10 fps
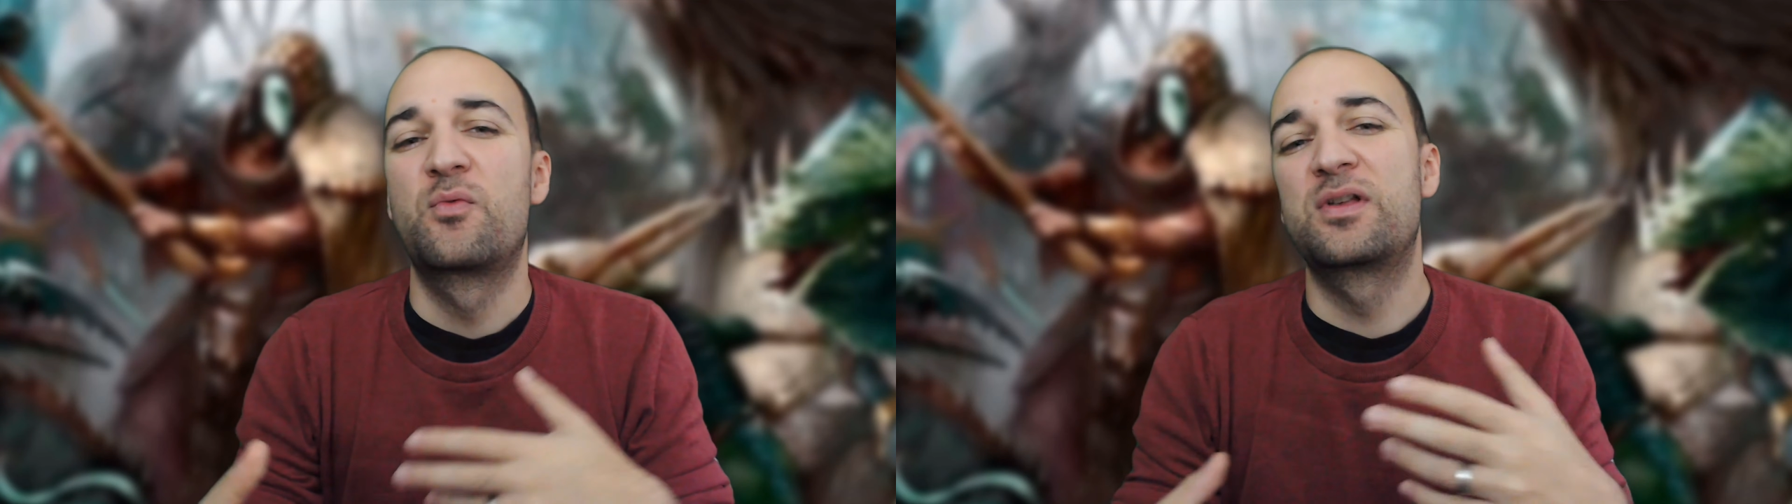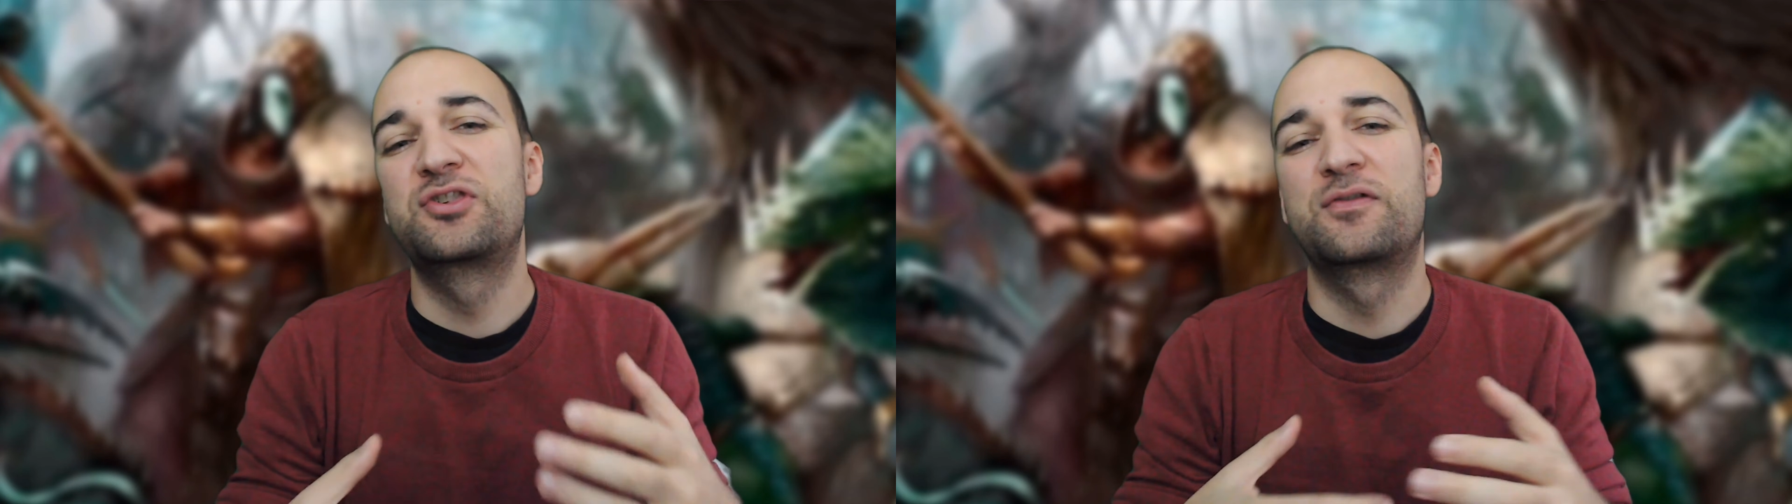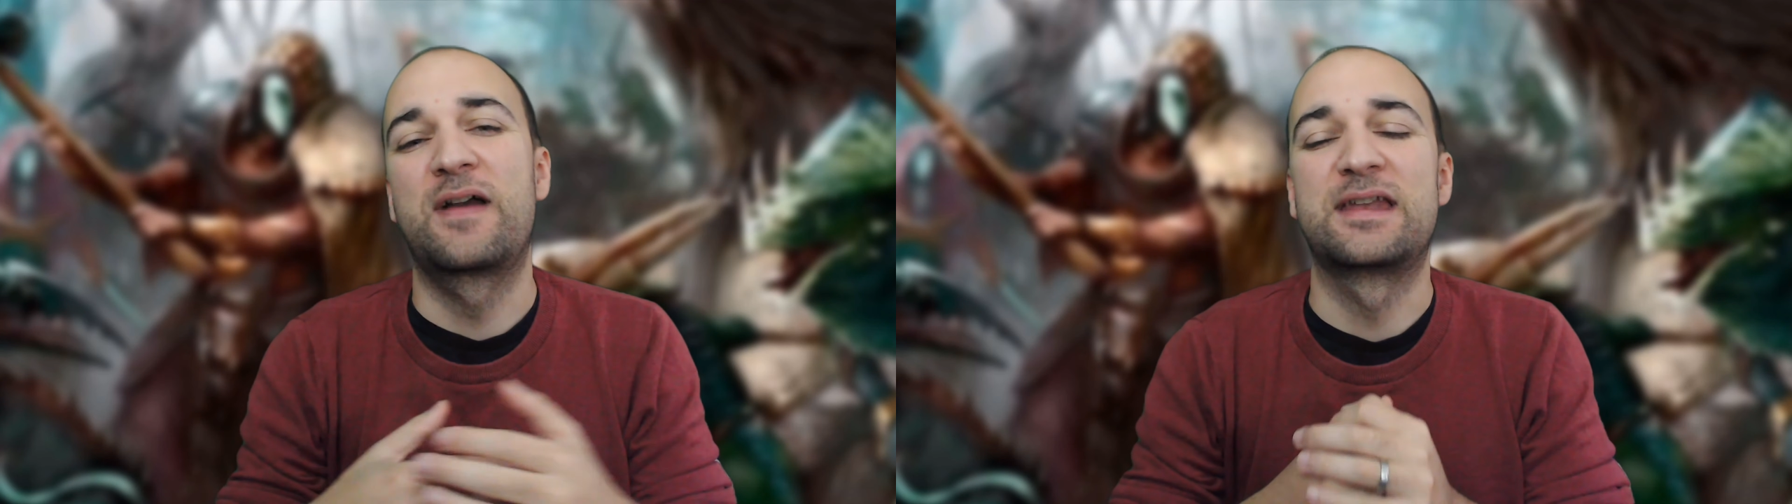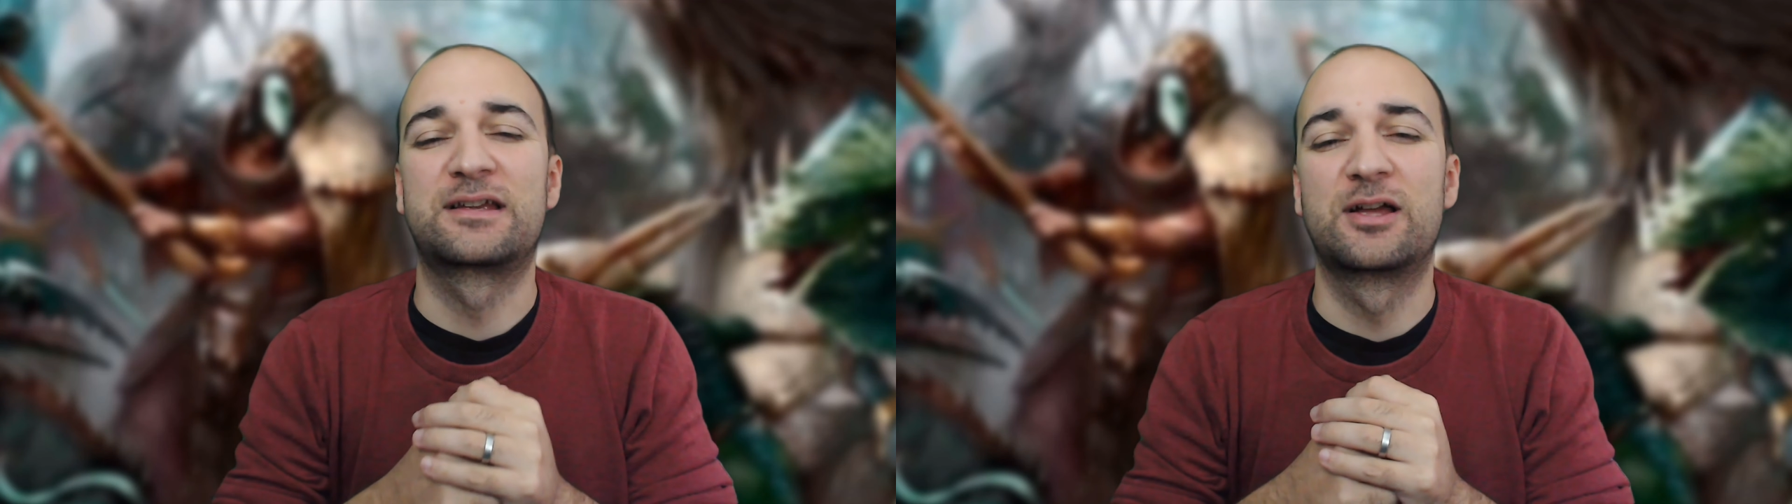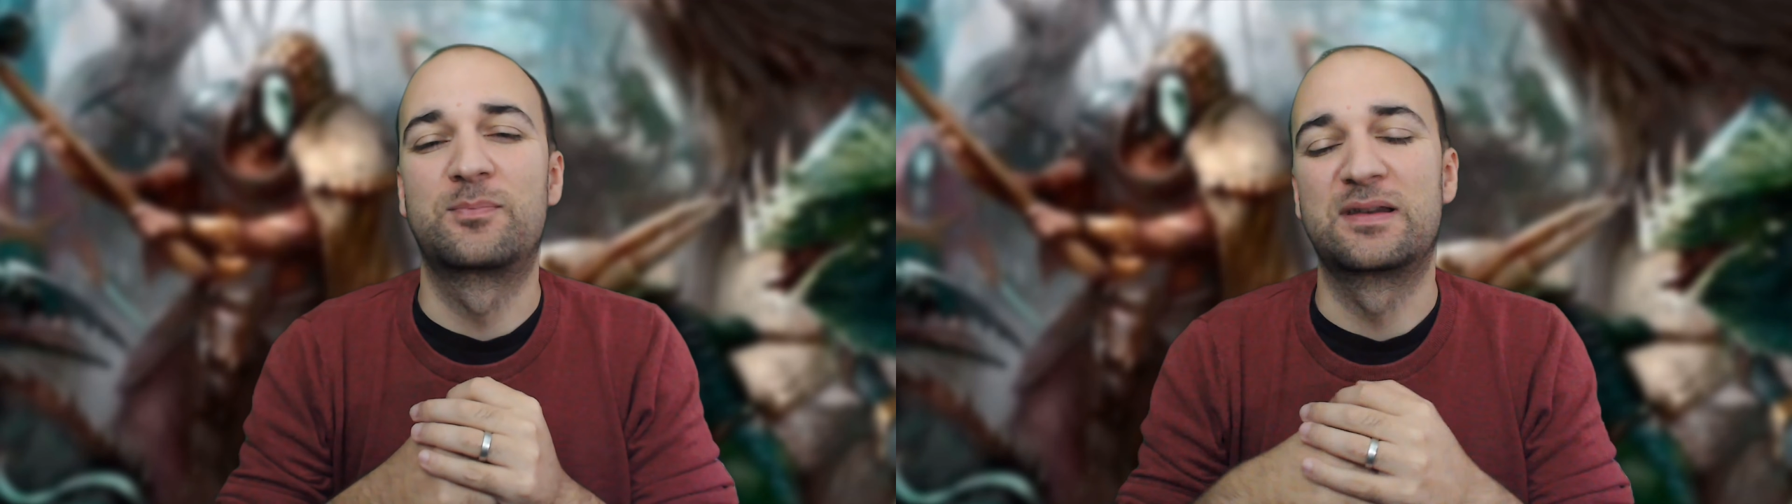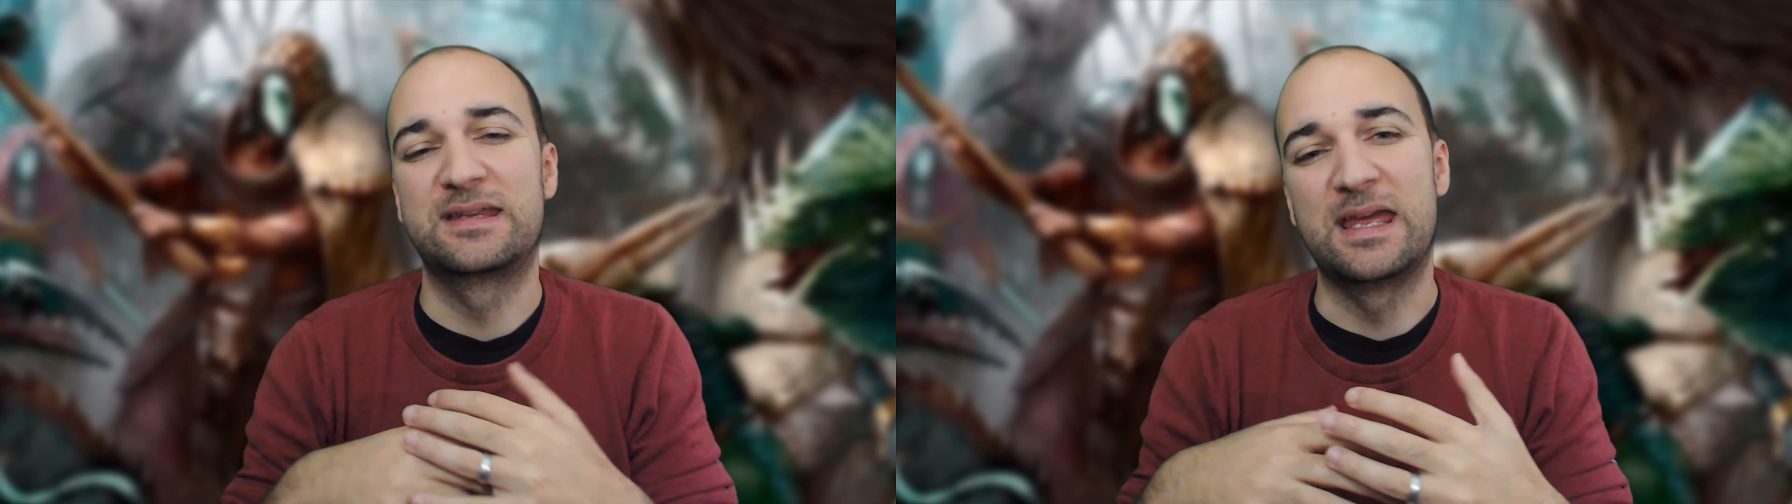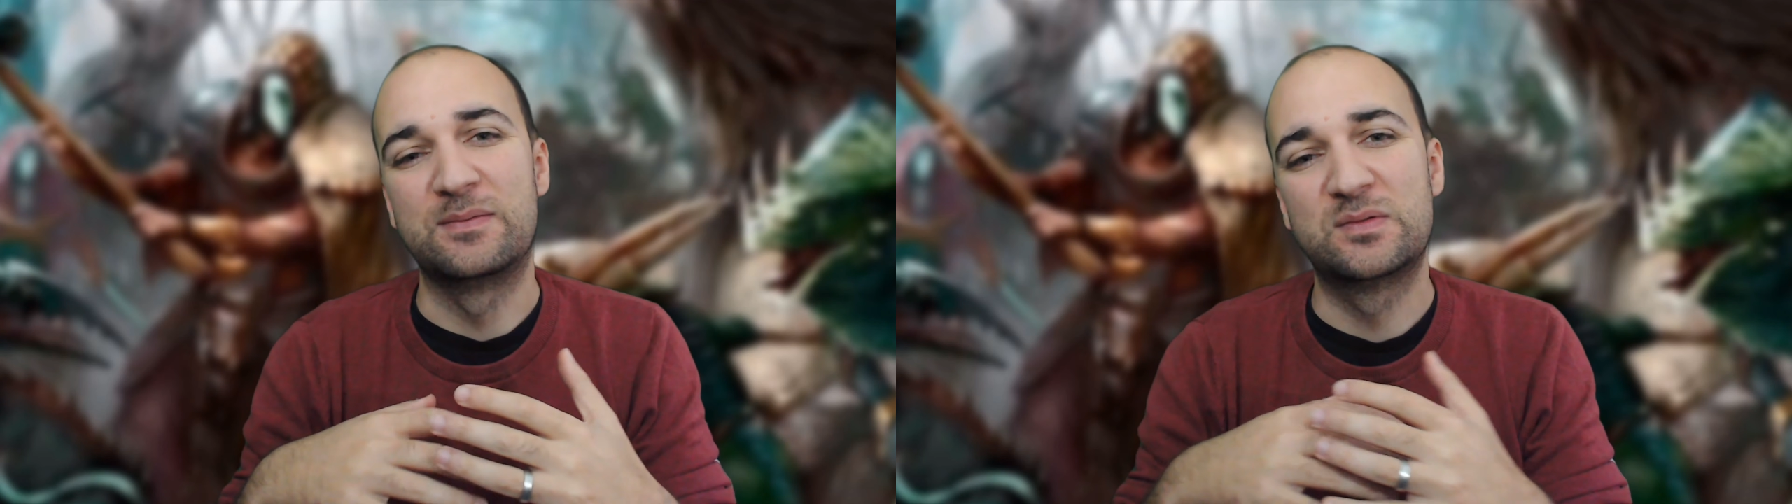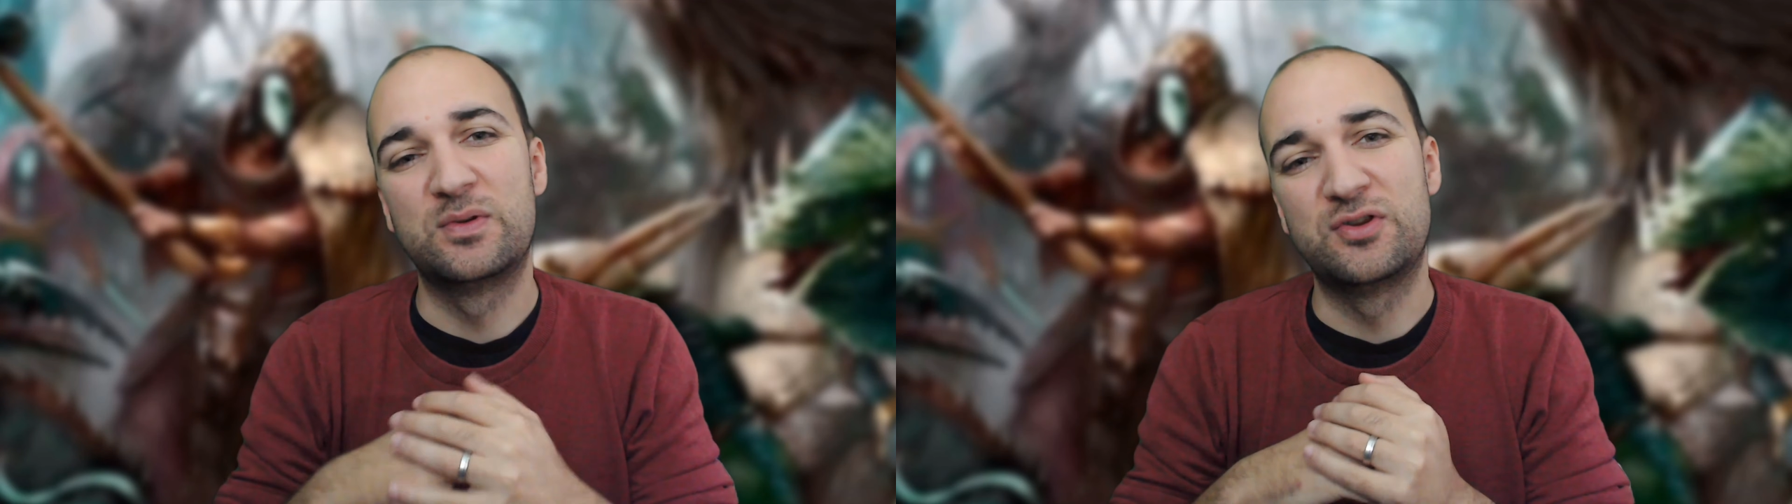once you've had a couple of games